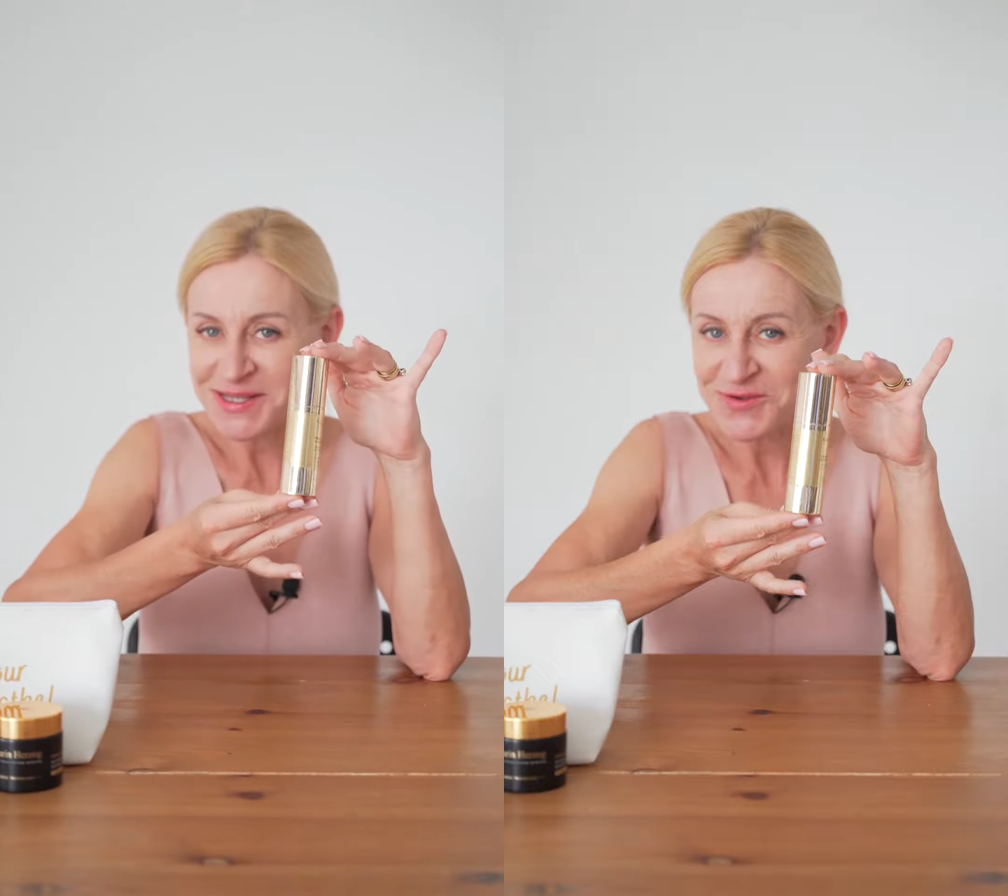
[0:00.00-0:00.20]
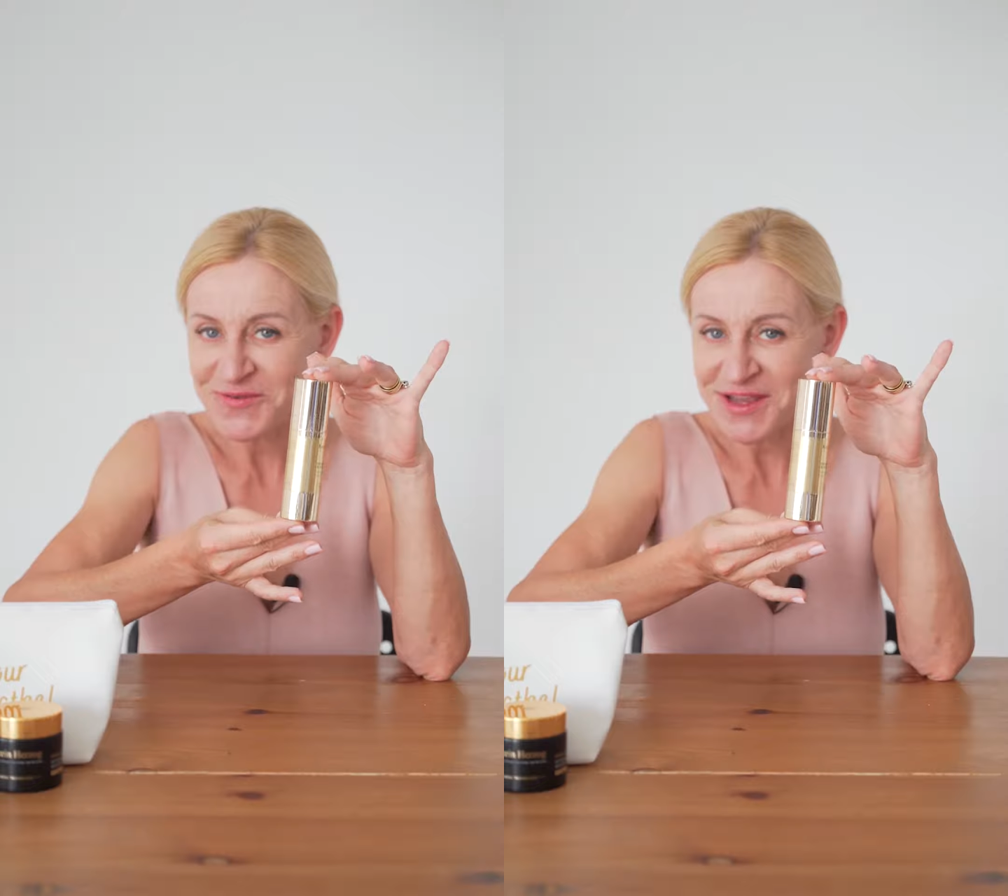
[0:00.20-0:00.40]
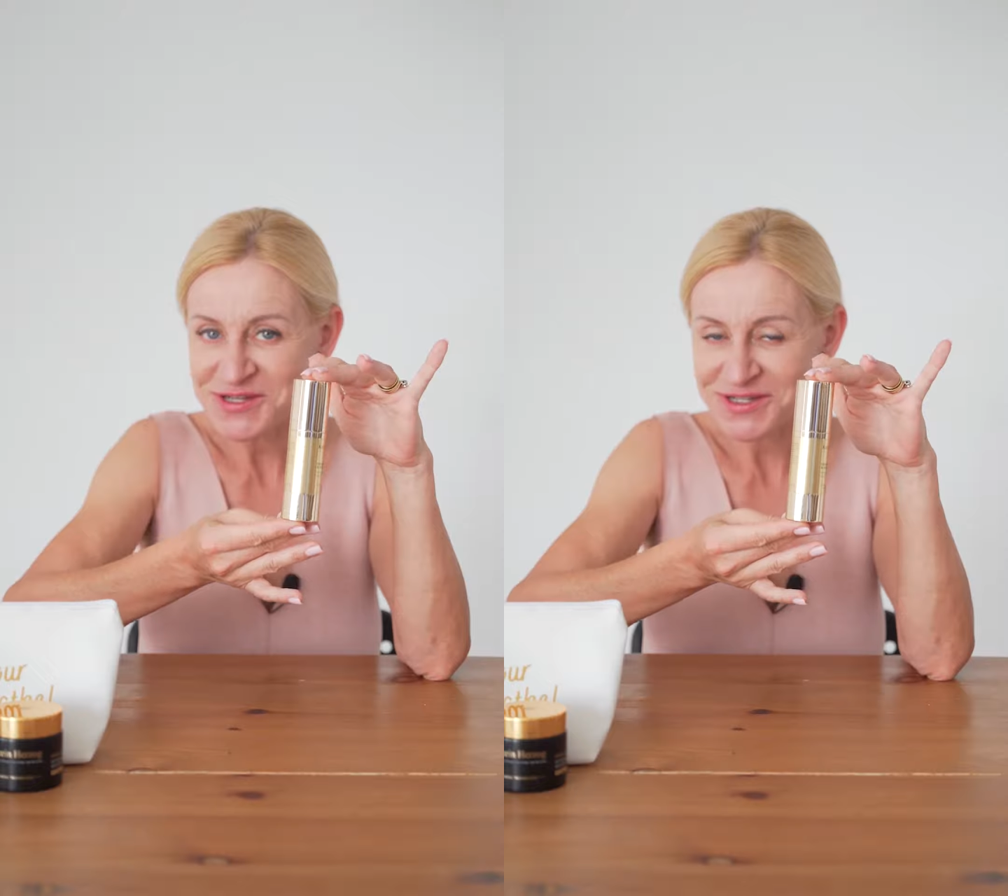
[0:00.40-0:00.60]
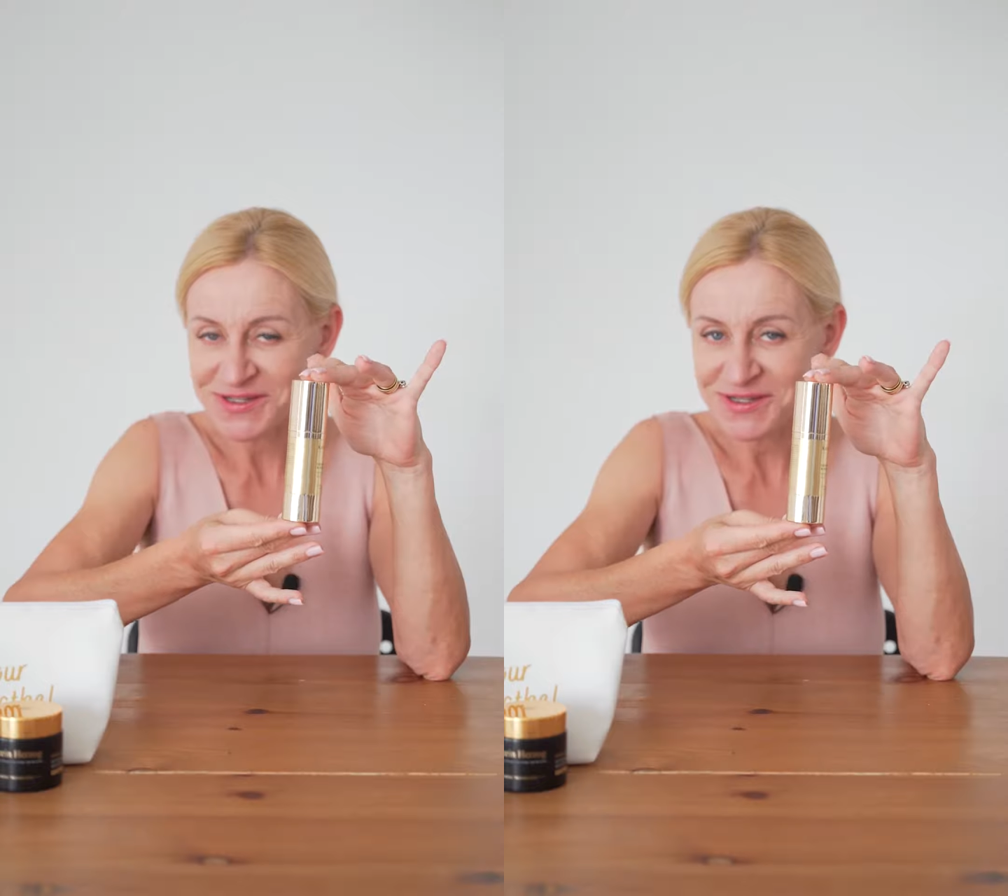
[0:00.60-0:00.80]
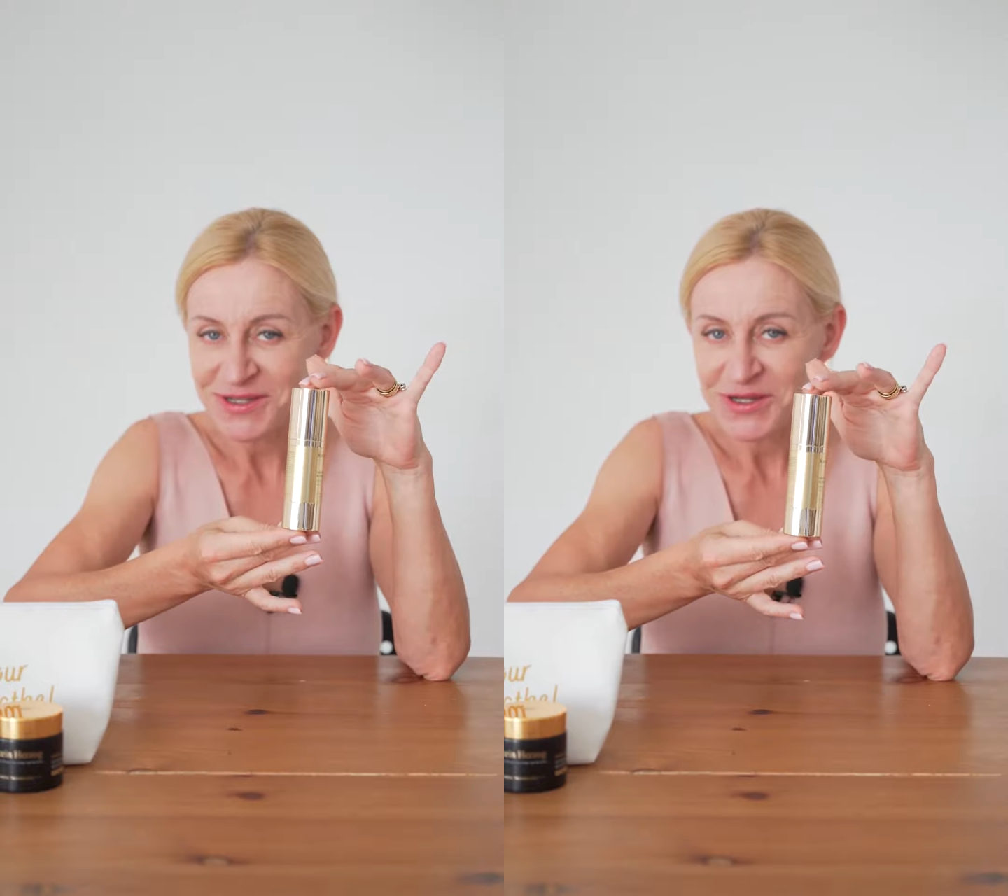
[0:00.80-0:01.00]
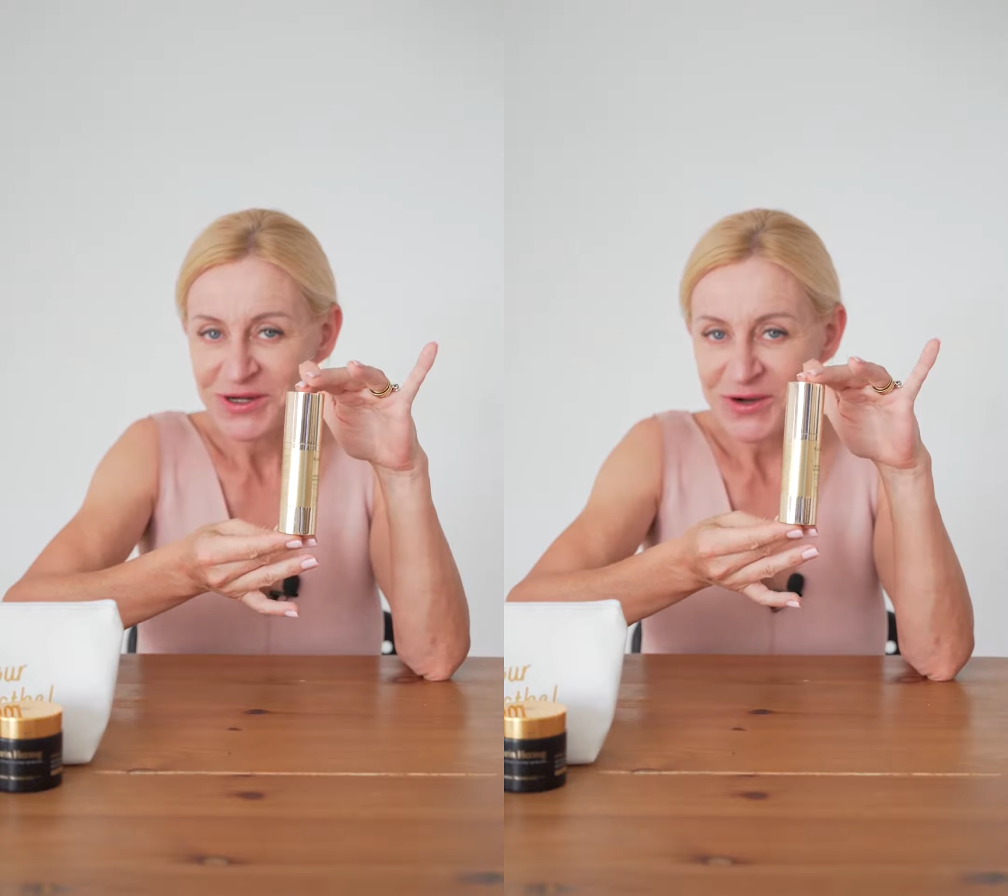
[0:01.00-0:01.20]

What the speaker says: innovation